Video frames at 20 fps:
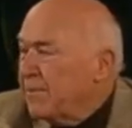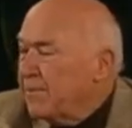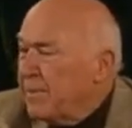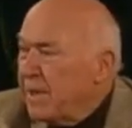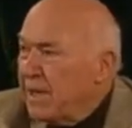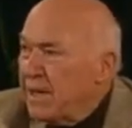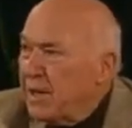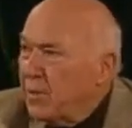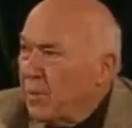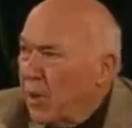
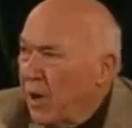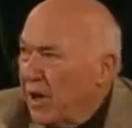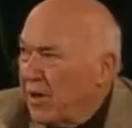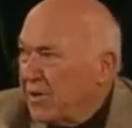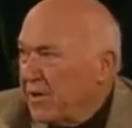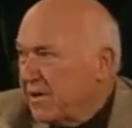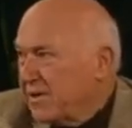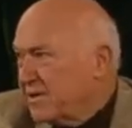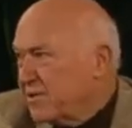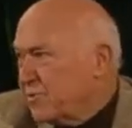Many
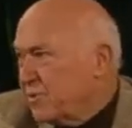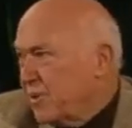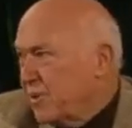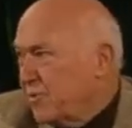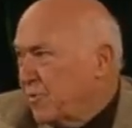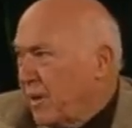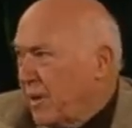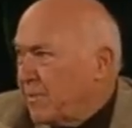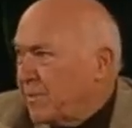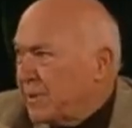waters
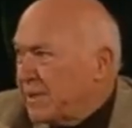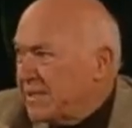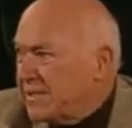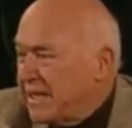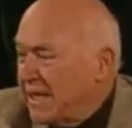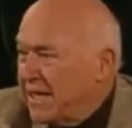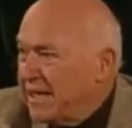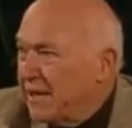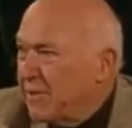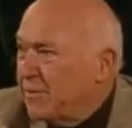would
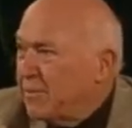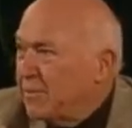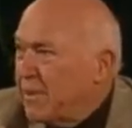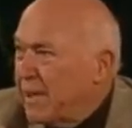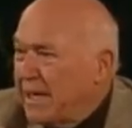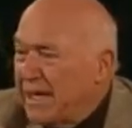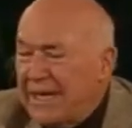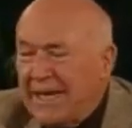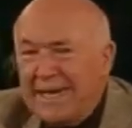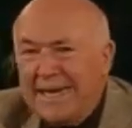represent
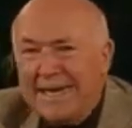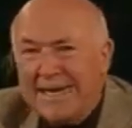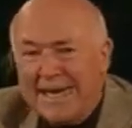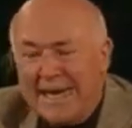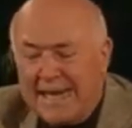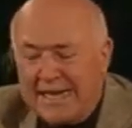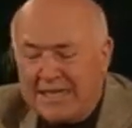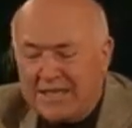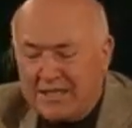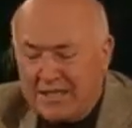many
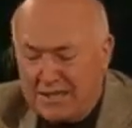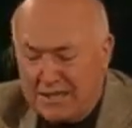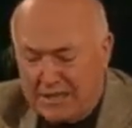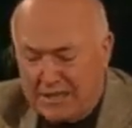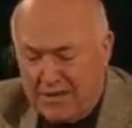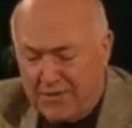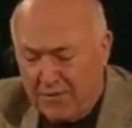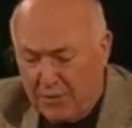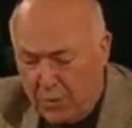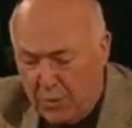
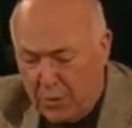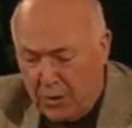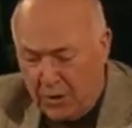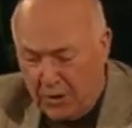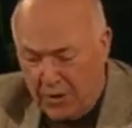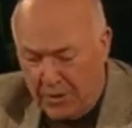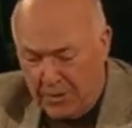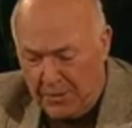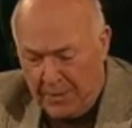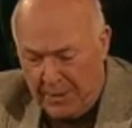nations of the
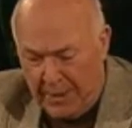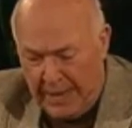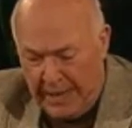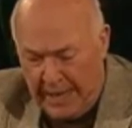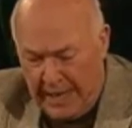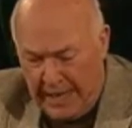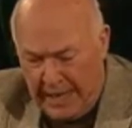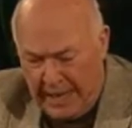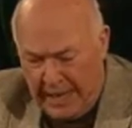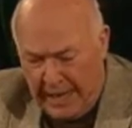world,
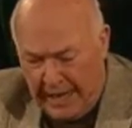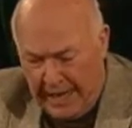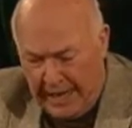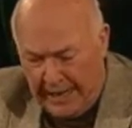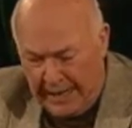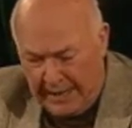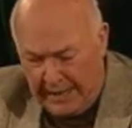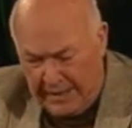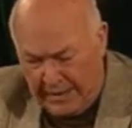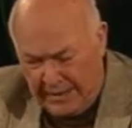
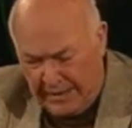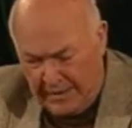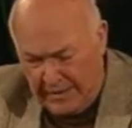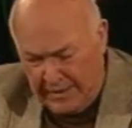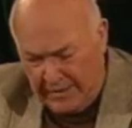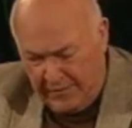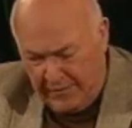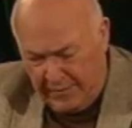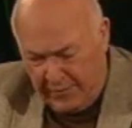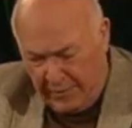and
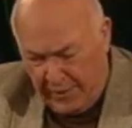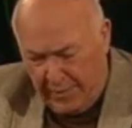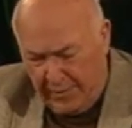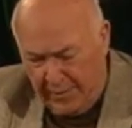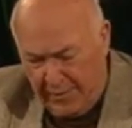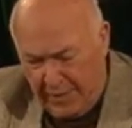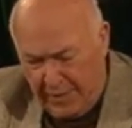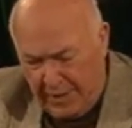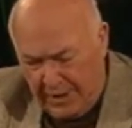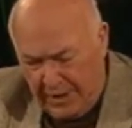
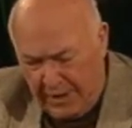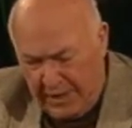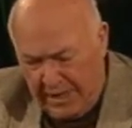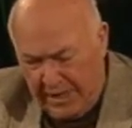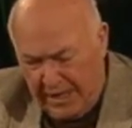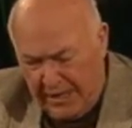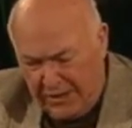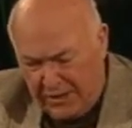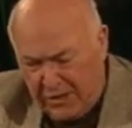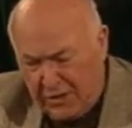from
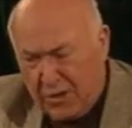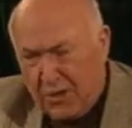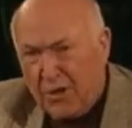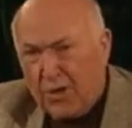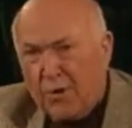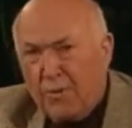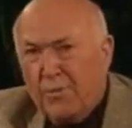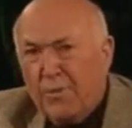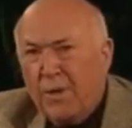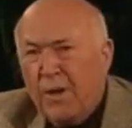the
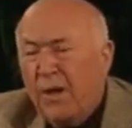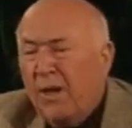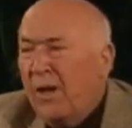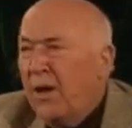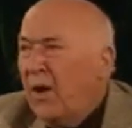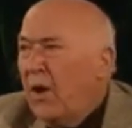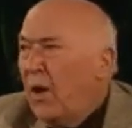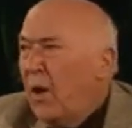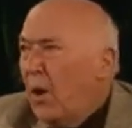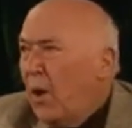term
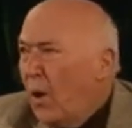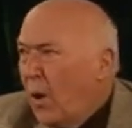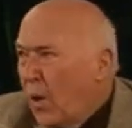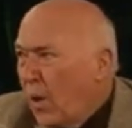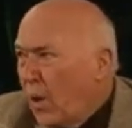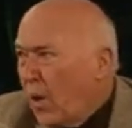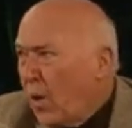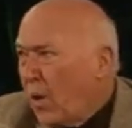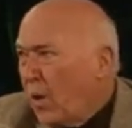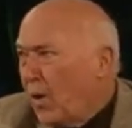
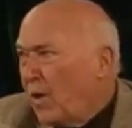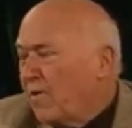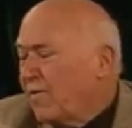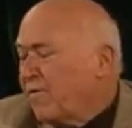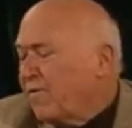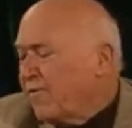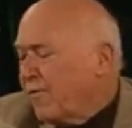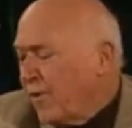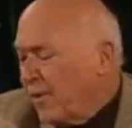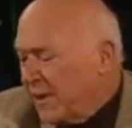
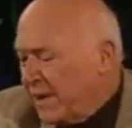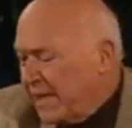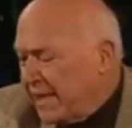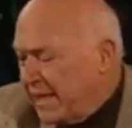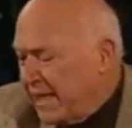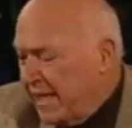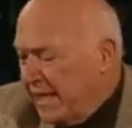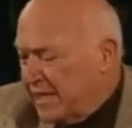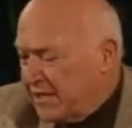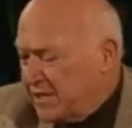whore,
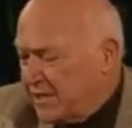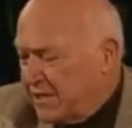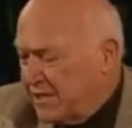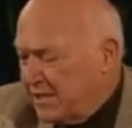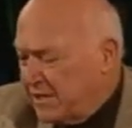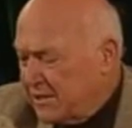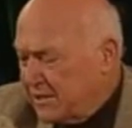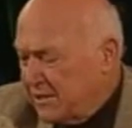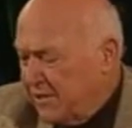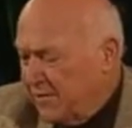fornication,
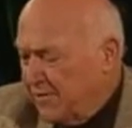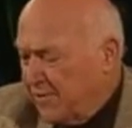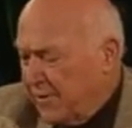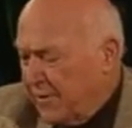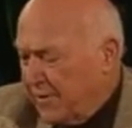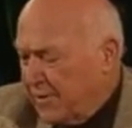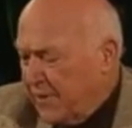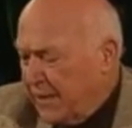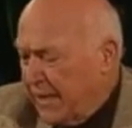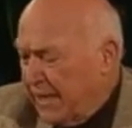and so
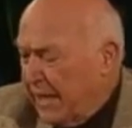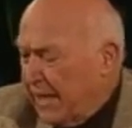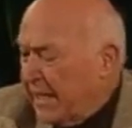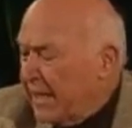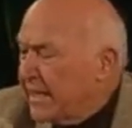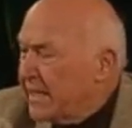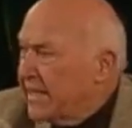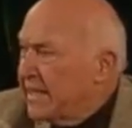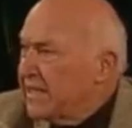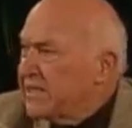forth,
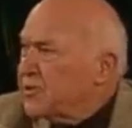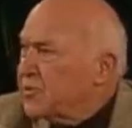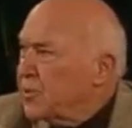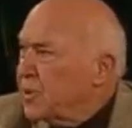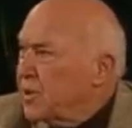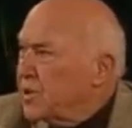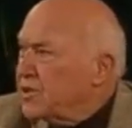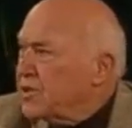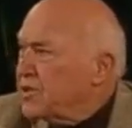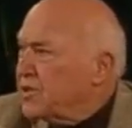these
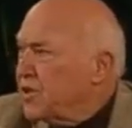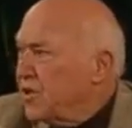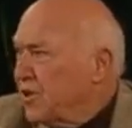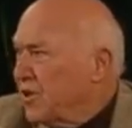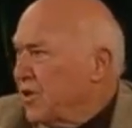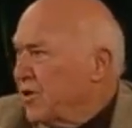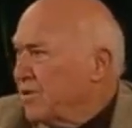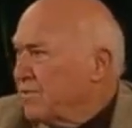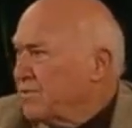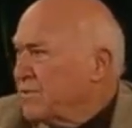were
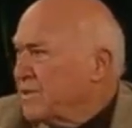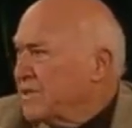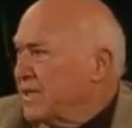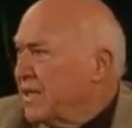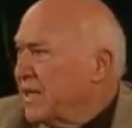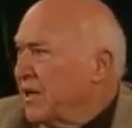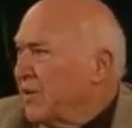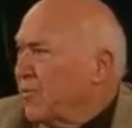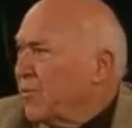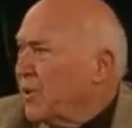
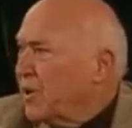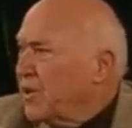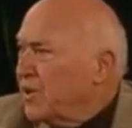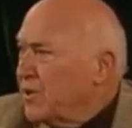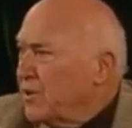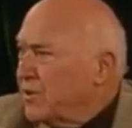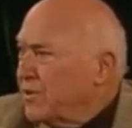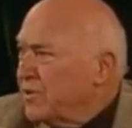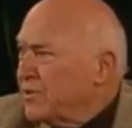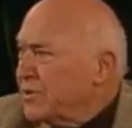terms that were
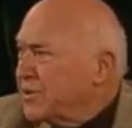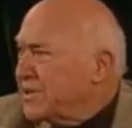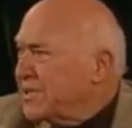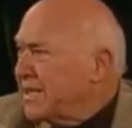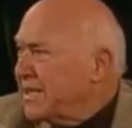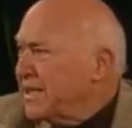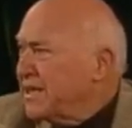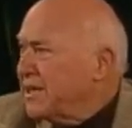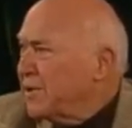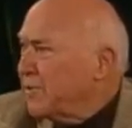
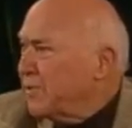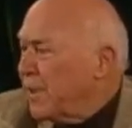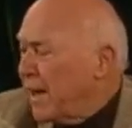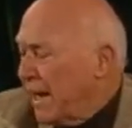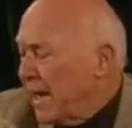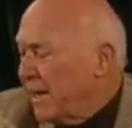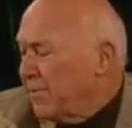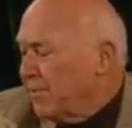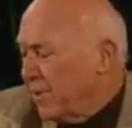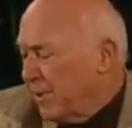used in the
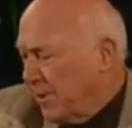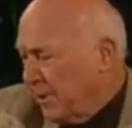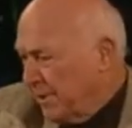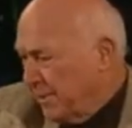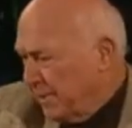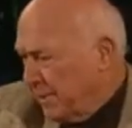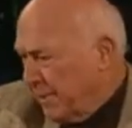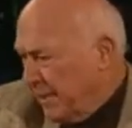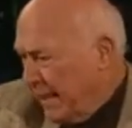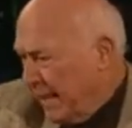
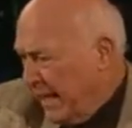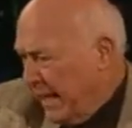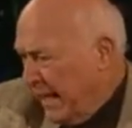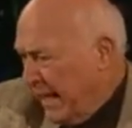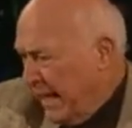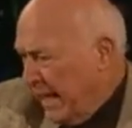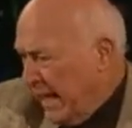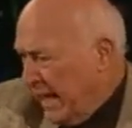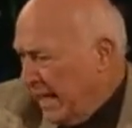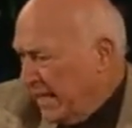Bible
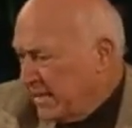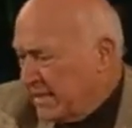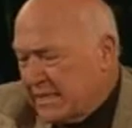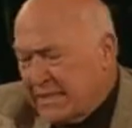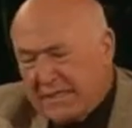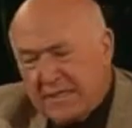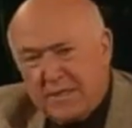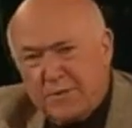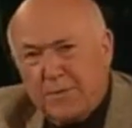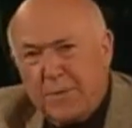
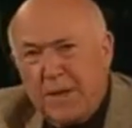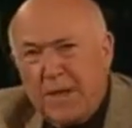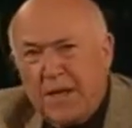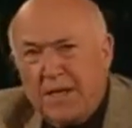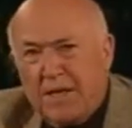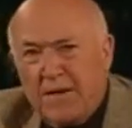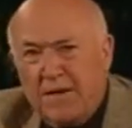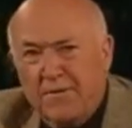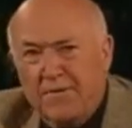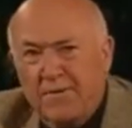to
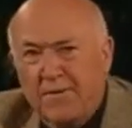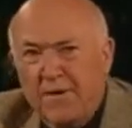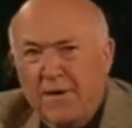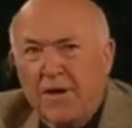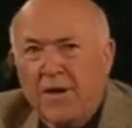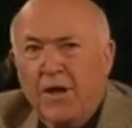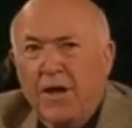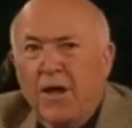speak of